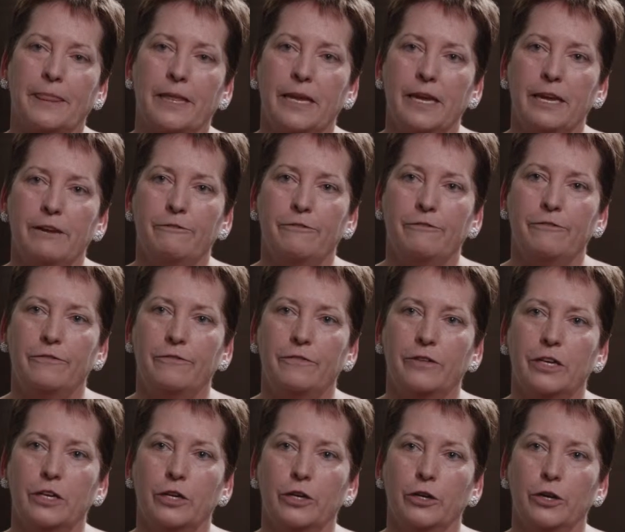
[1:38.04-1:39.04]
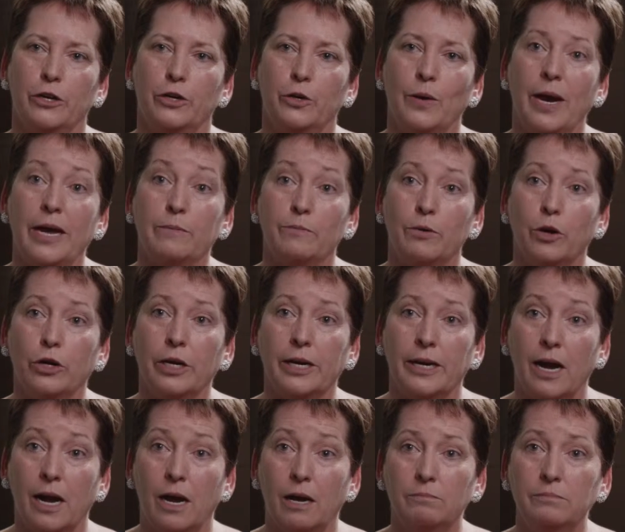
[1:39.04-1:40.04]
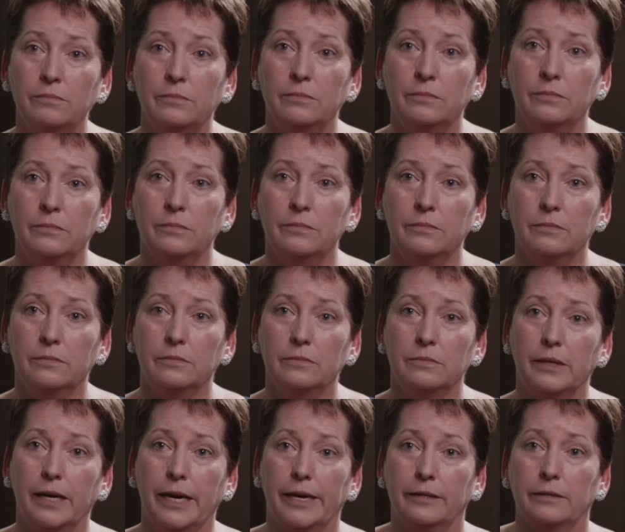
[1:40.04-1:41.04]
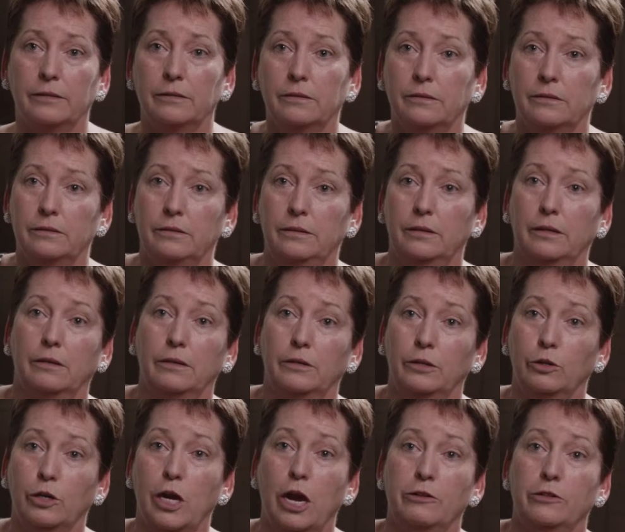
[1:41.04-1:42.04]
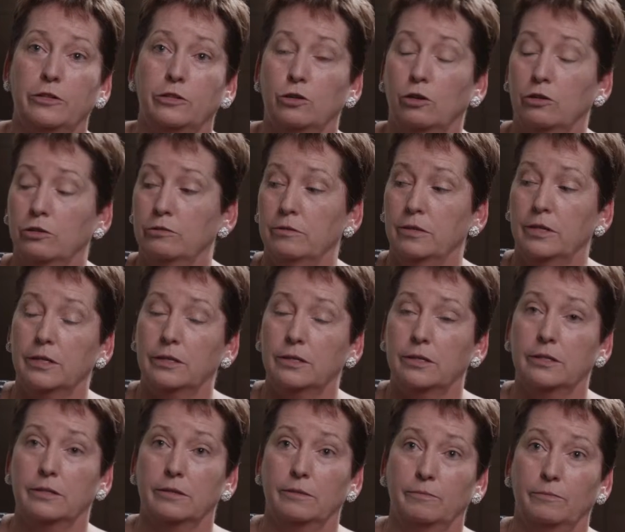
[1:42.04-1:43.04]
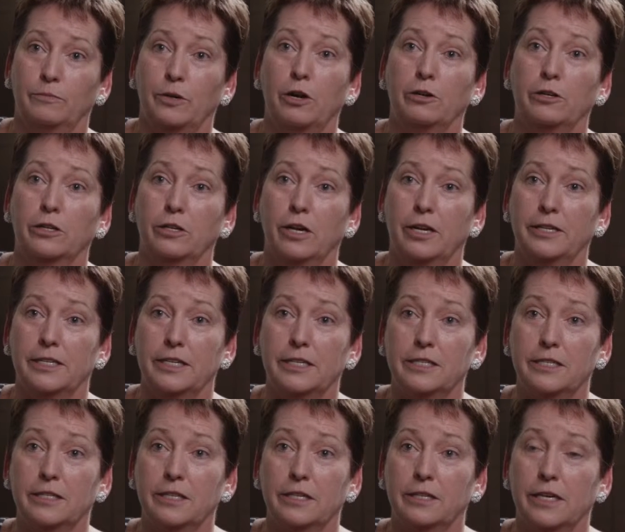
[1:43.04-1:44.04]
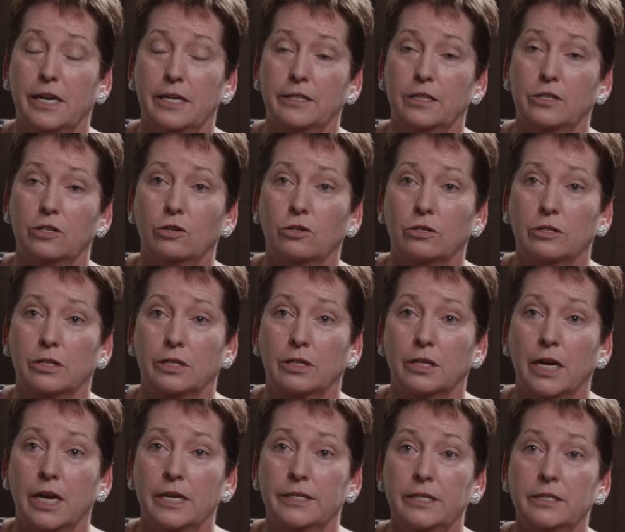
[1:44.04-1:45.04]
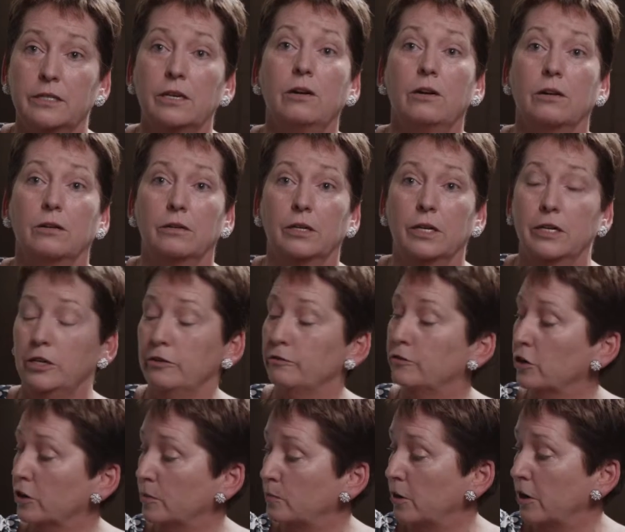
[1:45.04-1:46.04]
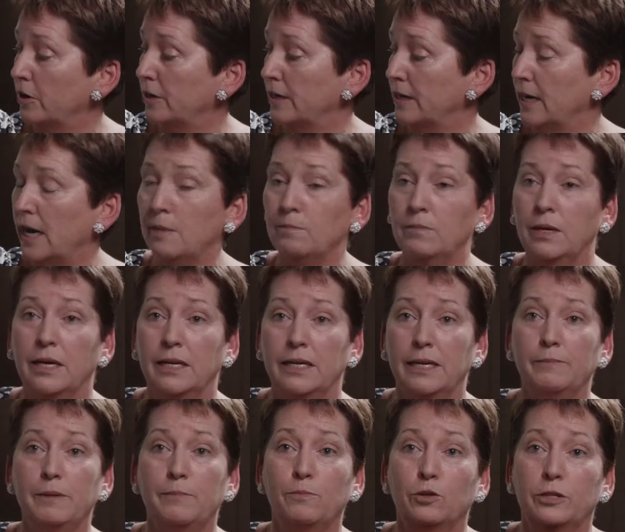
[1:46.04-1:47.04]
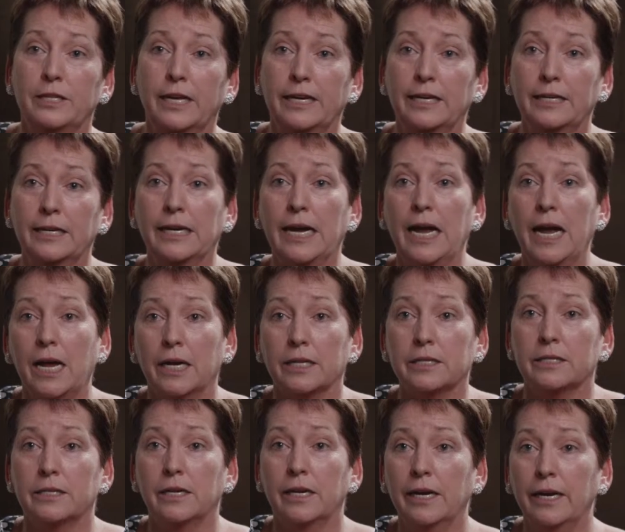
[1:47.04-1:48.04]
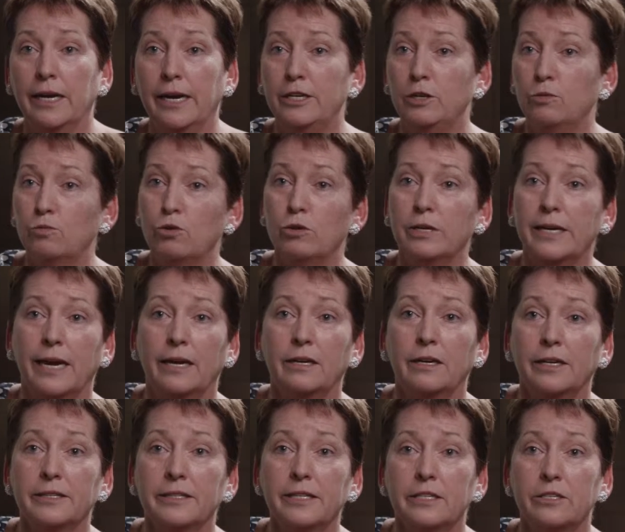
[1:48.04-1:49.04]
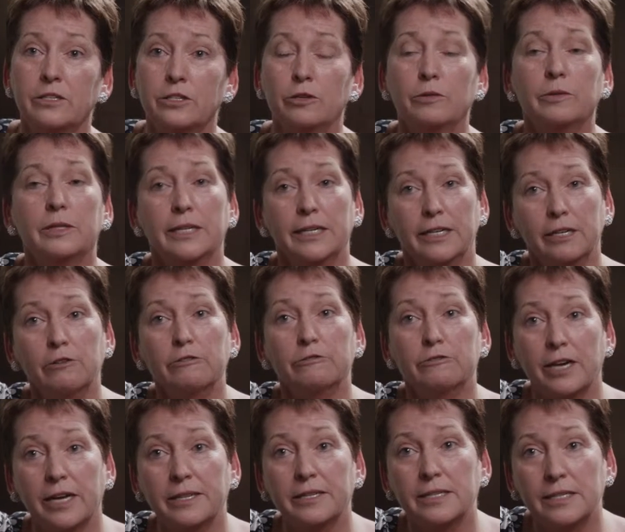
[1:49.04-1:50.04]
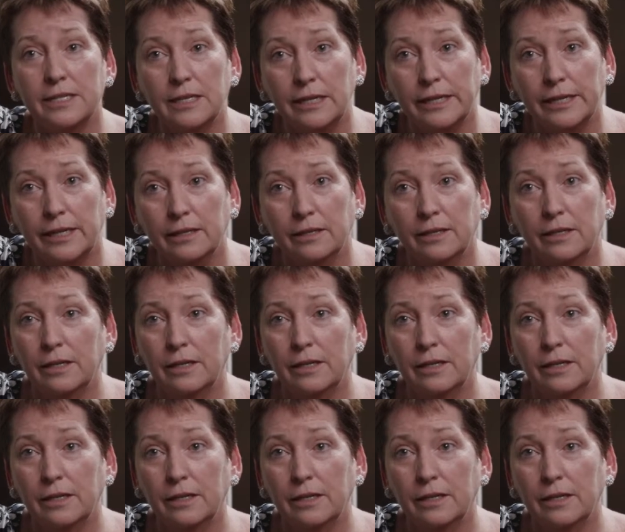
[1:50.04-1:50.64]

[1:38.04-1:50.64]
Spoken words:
If you had a broken arm, and you go to the doctor and it's broken like this, and the doctor says, "Oh, you've got a broken arm, let me put that in a cast," and you walk out like this, you'd think you was rather silly.